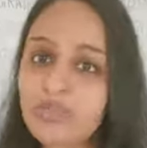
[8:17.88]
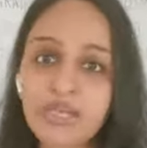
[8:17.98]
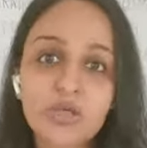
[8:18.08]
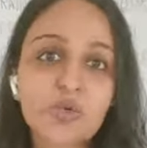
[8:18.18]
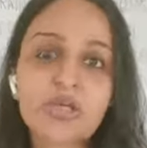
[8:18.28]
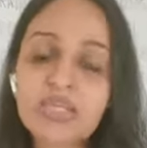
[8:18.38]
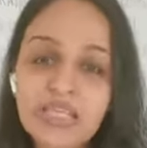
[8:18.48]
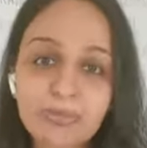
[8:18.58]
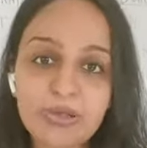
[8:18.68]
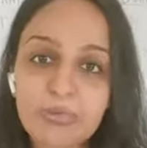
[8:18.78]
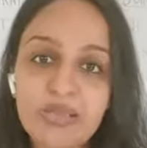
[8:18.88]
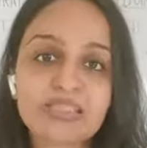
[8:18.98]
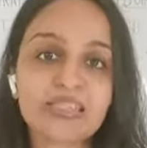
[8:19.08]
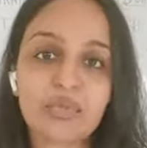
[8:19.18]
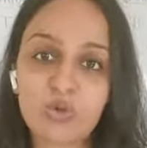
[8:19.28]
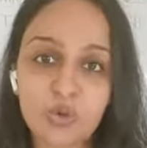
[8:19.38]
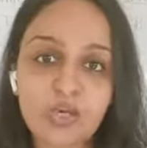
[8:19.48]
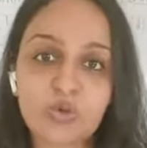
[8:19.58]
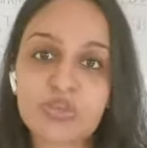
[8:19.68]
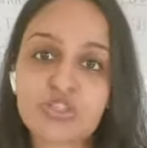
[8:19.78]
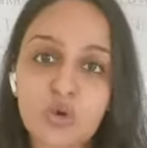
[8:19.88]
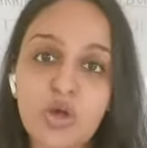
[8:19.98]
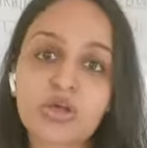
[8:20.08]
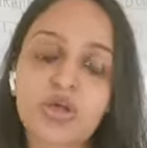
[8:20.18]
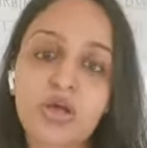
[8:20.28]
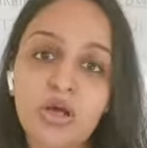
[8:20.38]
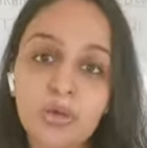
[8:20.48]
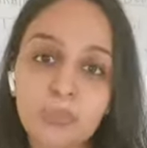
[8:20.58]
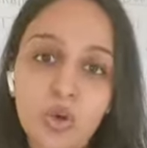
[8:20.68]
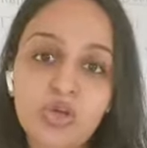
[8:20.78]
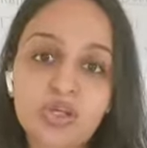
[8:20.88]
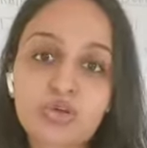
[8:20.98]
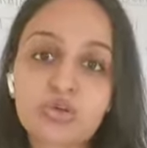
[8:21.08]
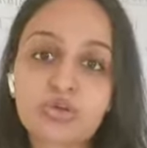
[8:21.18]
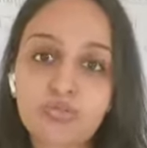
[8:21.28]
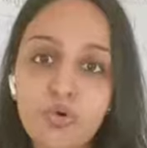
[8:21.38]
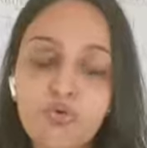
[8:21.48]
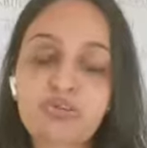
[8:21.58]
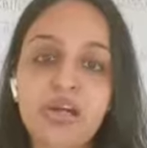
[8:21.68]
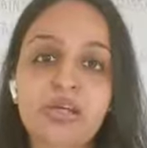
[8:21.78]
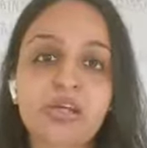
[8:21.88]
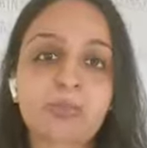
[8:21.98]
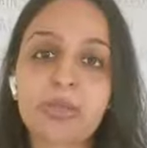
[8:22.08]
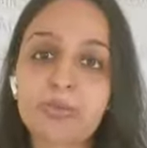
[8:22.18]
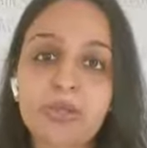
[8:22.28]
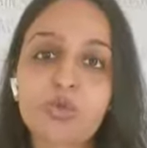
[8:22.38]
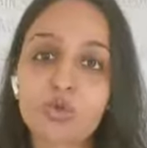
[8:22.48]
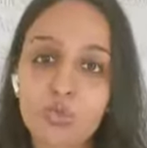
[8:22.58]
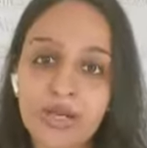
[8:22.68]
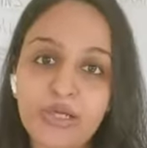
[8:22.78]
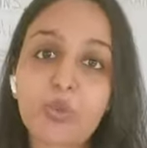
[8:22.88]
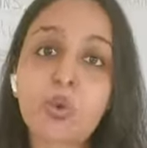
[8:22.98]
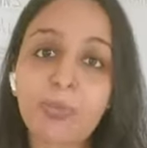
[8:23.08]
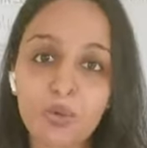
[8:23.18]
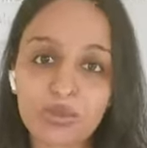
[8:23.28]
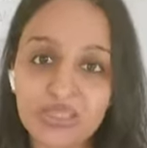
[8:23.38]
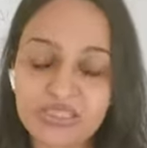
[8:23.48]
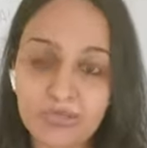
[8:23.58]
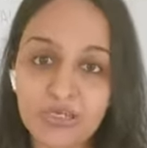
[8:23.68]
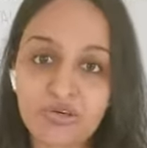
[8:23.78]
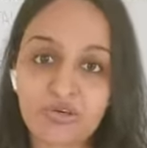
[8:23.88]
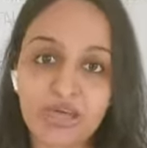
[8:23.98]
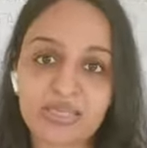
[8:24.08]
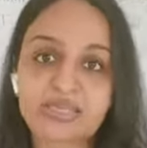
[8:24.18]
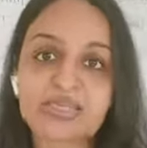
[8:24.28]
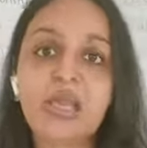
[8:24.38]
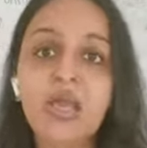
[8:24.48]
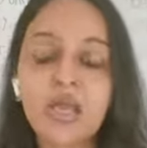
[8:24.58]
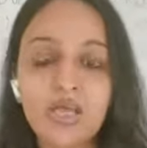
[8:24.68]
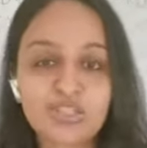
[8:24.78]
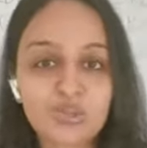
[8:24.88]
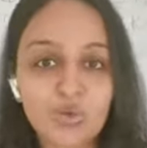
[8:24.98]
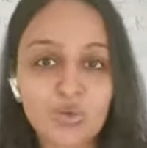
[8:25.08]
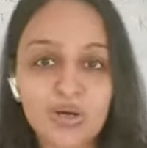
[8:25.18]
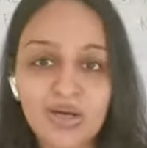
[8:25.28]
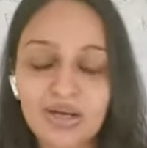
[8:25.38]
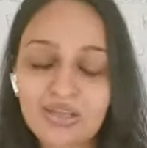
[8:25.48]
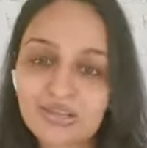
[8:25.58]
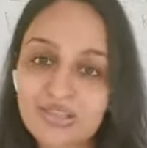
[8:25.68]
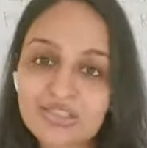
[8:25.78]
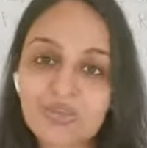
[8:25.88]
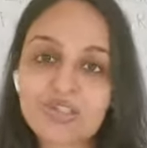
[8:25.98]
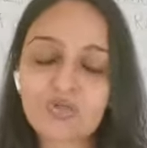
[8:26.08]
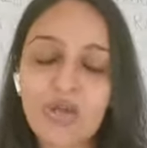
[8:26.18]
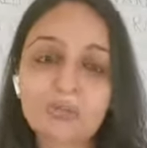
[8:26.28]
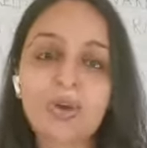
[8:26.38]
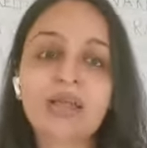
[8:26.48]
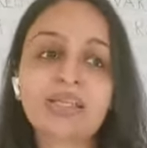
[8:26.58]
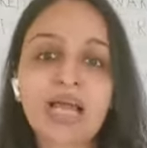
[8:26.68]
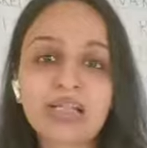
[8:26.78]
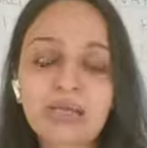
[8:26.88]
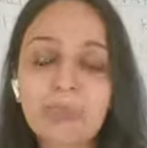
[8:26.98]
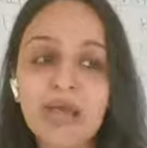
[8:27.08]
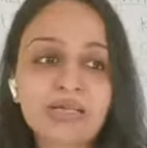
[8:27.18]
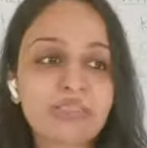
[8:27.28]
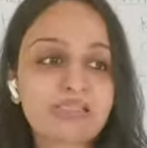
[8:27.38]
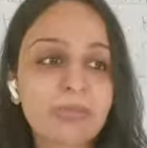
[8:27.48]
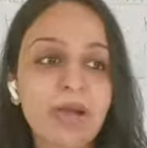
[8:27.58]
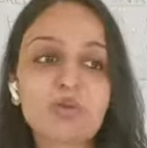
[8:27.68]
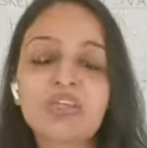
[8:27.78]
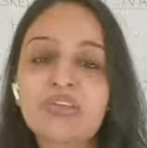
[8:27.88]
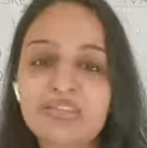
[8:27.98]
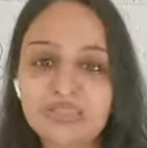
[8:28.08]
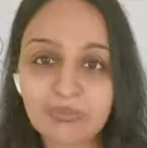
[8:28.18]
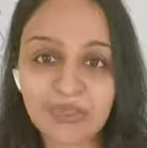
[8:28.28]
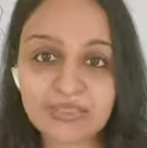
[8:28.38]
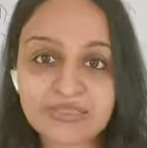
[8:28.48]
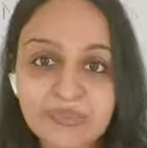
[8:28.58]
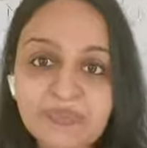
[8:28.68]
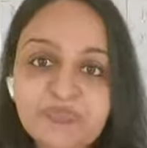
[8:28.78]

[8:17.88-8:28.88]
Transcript: it couldn't keep in pace, and it was not brought into the forefront, and people don't quite know about these millet rice. So this was one part. The other part is about the recipes.